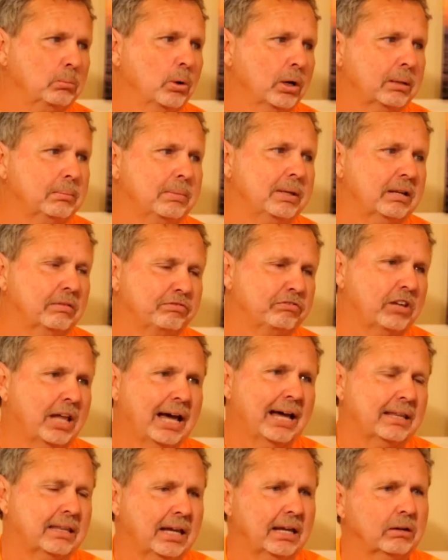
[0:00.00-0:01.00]
wanted me to
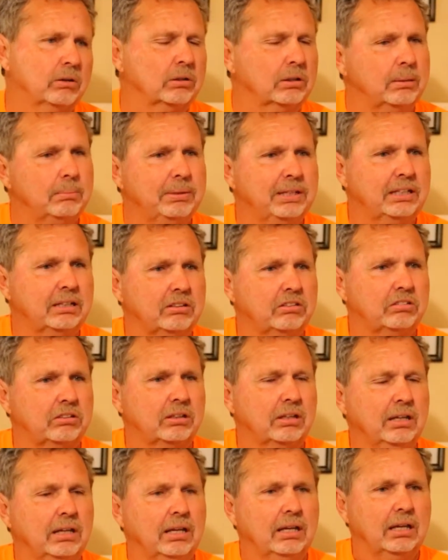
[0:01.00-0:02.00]
fly there on the beach.
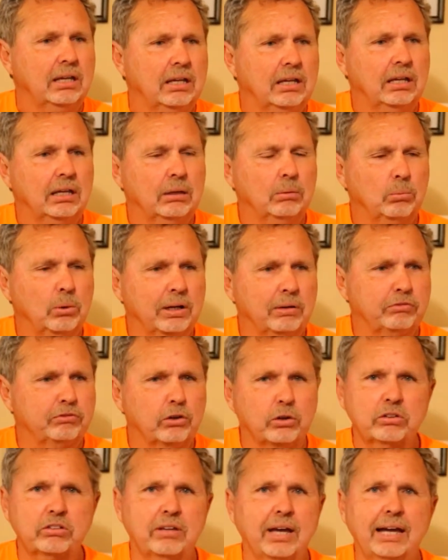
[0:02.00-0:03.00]
And when I
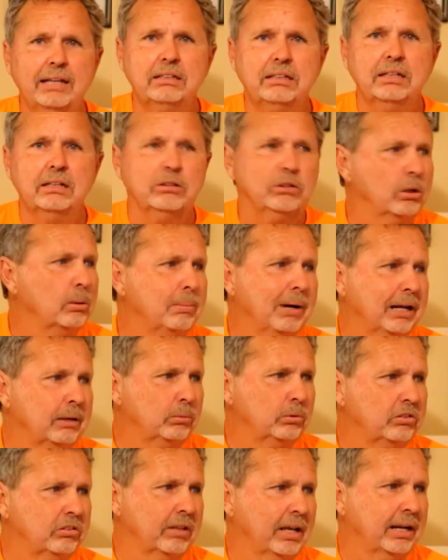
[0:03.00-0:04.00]
first got there, nobody
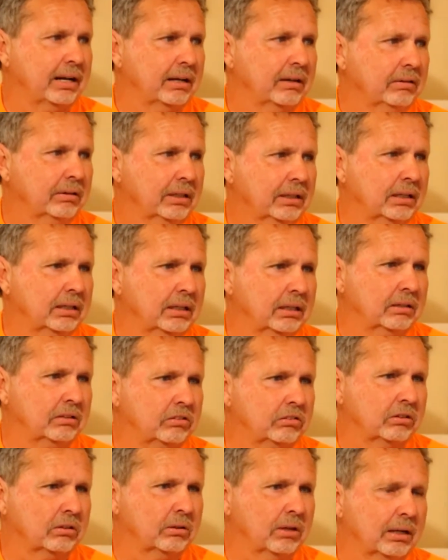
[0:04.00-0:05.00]
was there, and
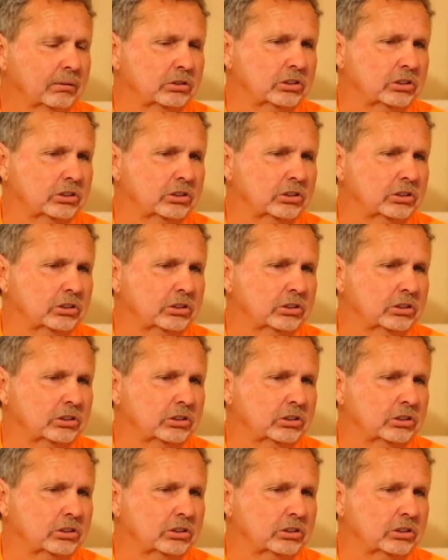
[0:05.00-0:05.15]
so I